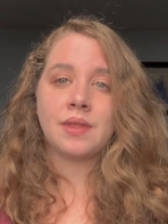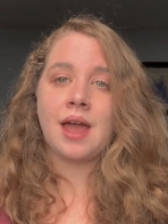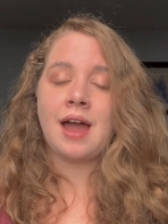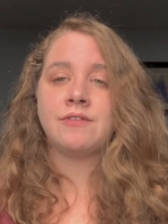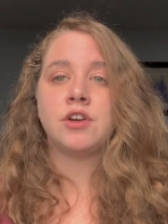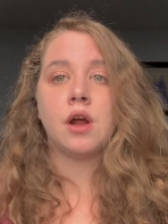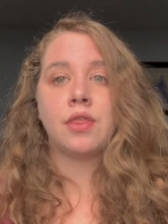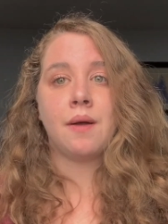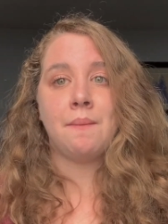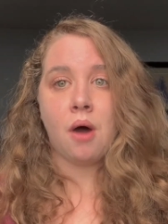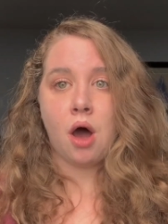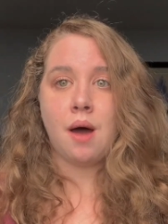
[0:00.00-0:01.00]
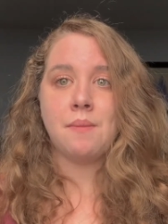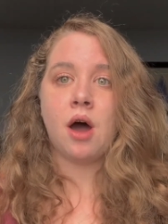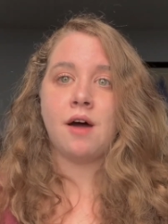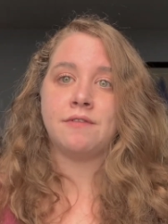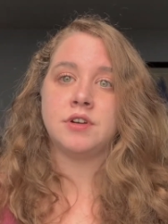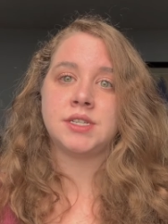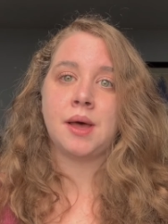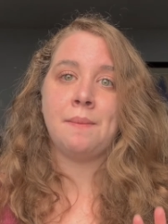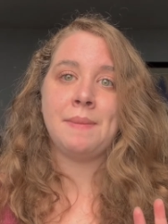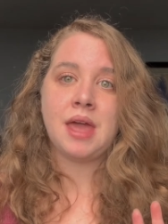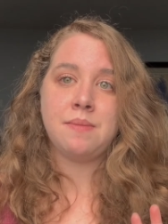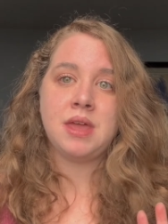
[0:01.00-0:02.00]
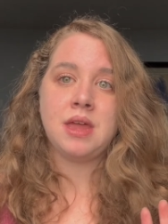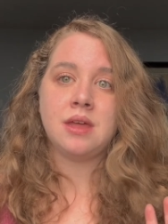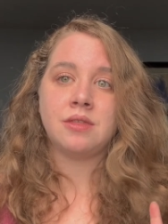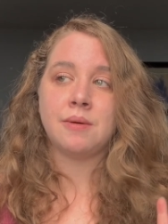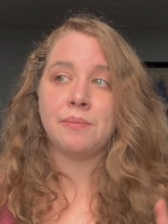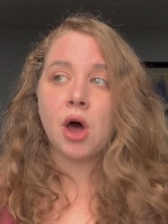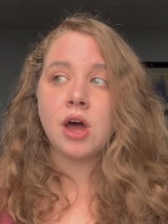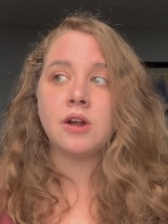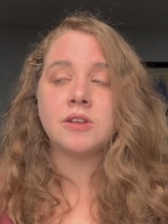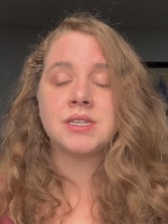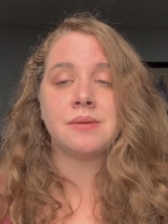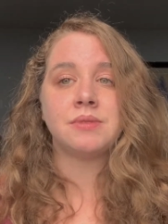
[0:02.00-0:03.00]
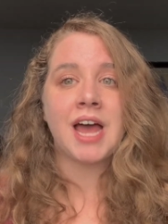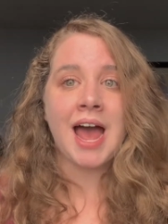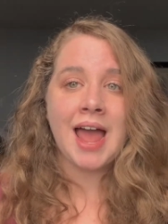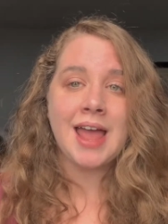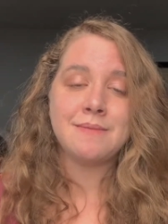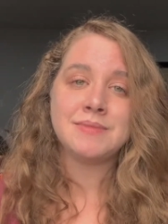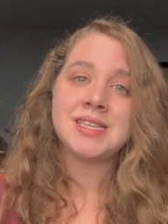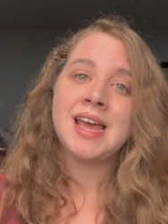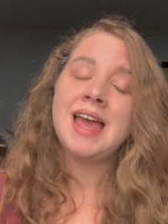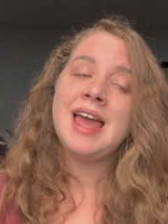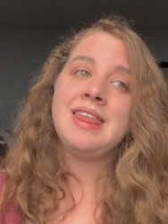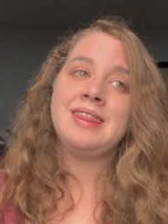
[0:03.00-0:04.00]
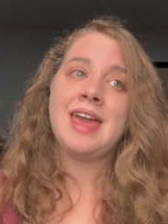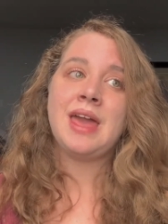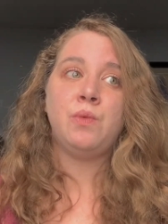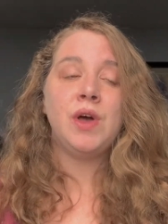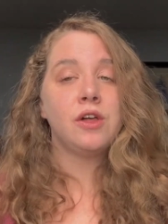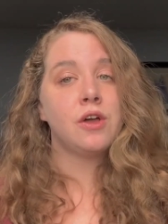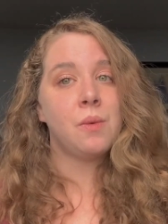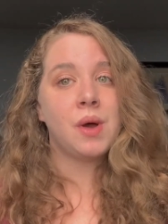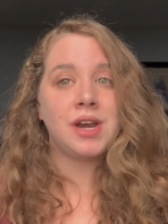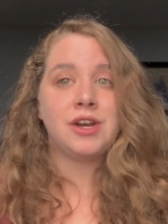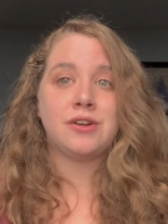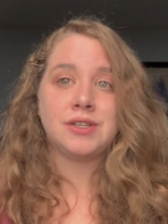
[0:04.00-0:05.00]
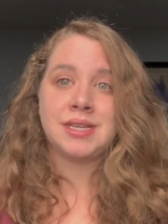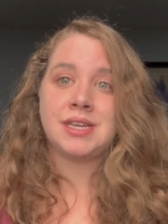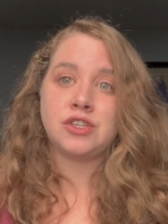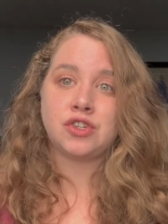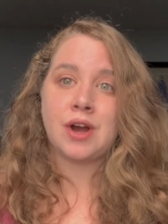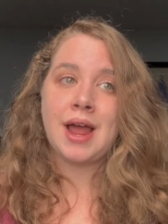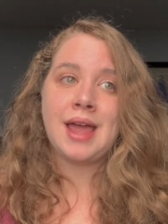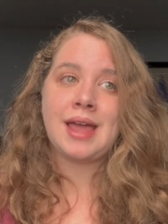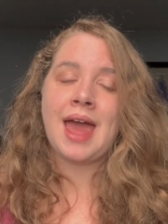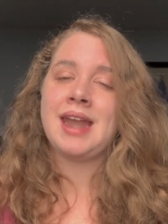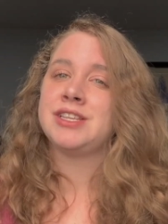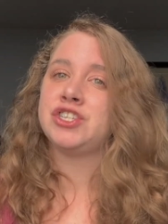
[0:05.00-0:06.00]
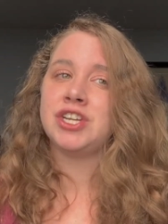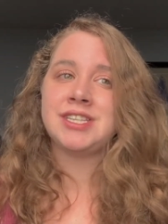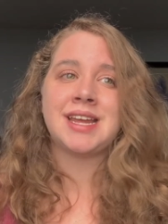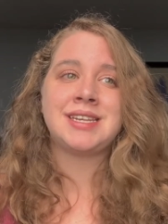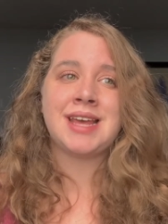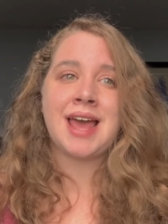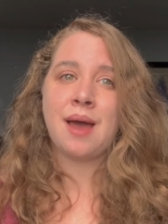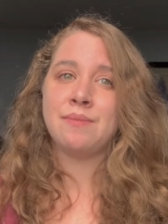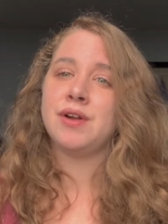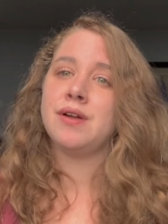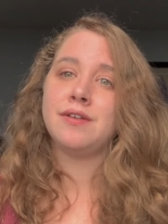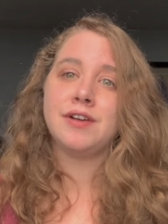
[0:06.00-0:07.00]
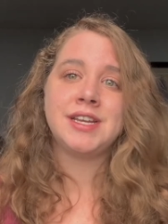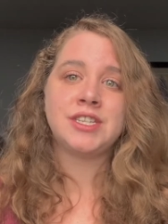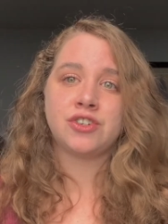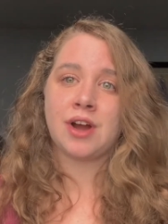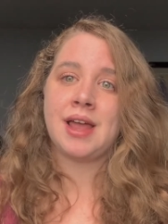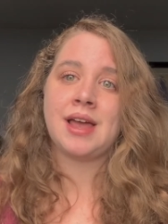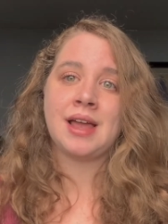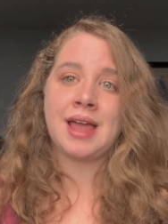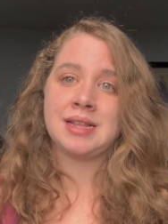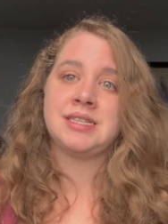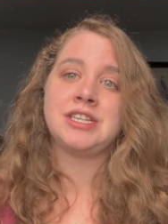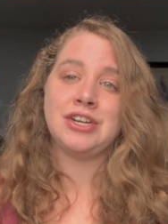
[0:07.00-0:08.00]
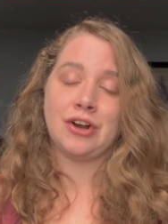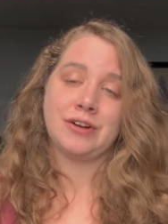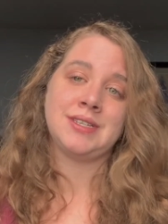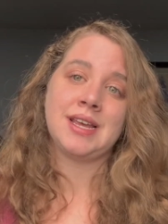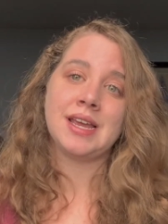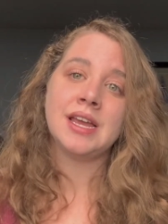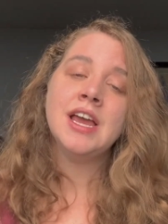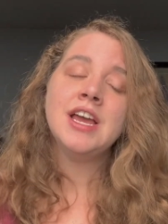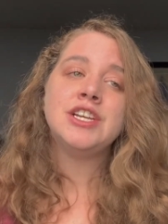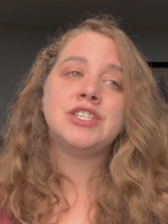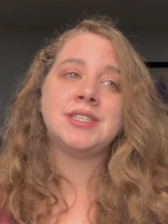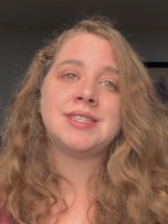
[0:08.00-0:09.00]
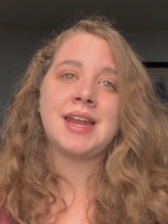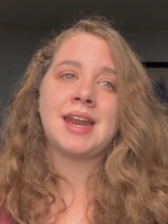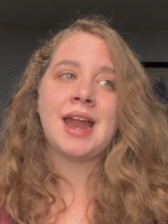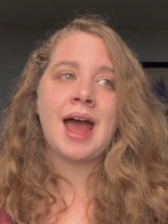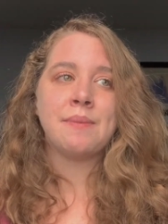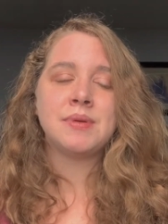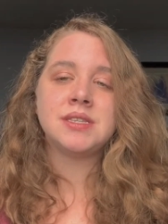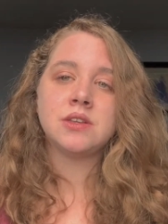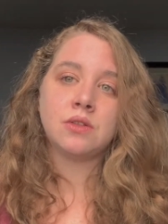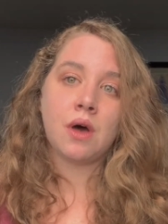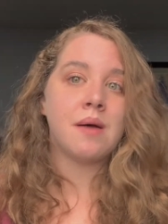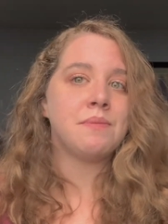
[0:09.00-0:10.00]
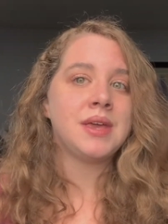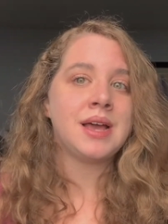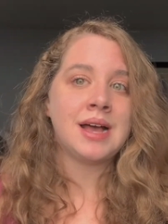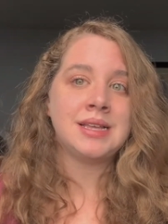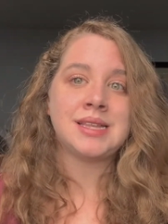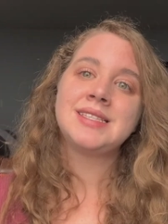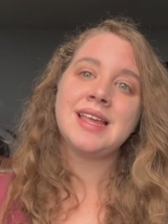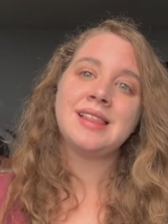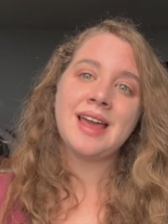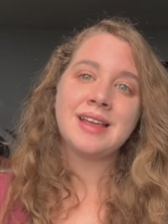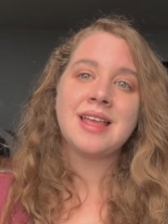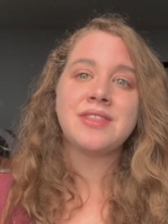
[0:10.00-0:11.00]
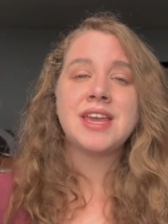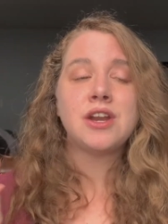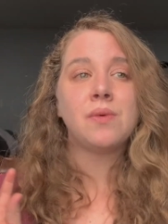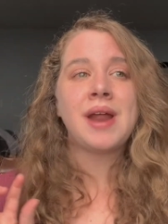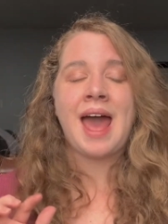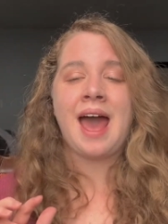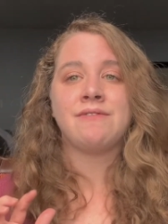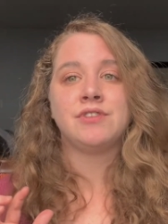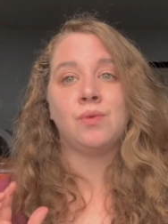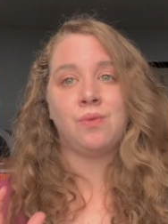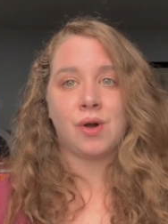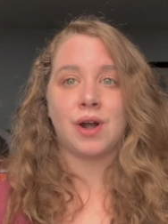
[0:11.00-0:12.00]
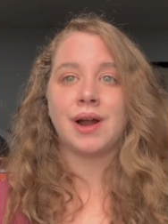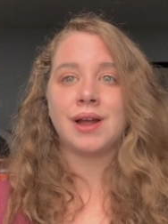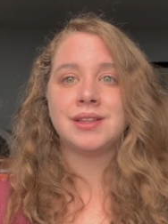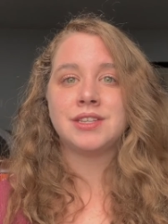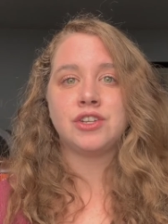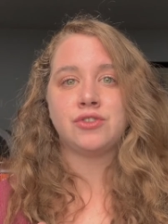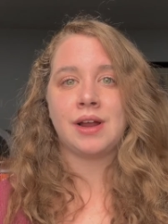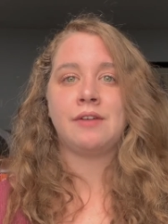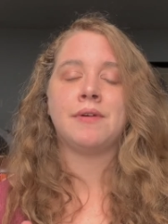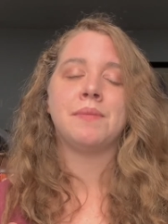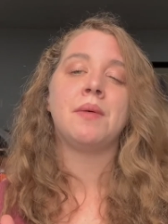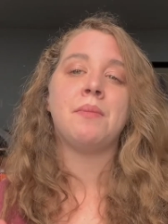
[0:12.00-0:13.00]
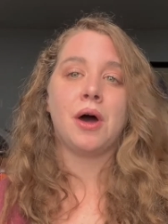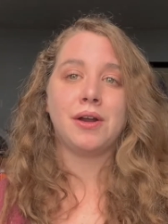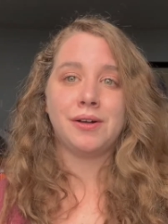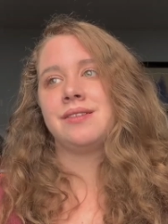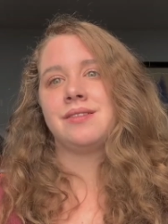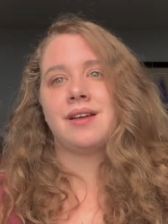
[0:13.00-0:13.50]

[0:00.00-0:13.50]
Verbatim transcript: after the mom offers a baby the bottle sometimes they will go on a nursing strike and it's just a temporary strike against nursing. She said it happens a lot because they like that they don't have to work to drink from the bottle.